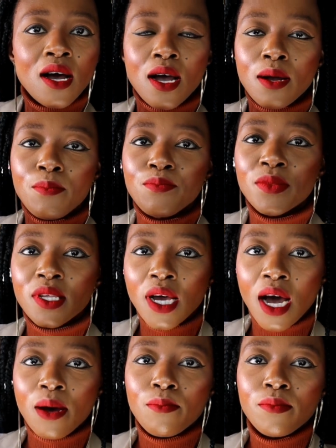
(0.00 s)

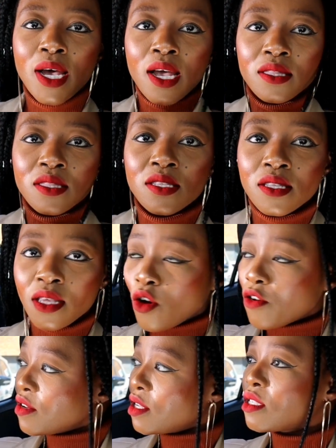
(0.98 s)
I'm at the
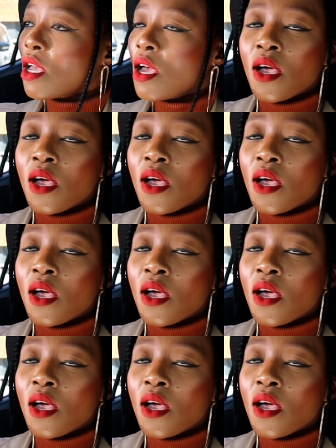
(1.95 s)
office,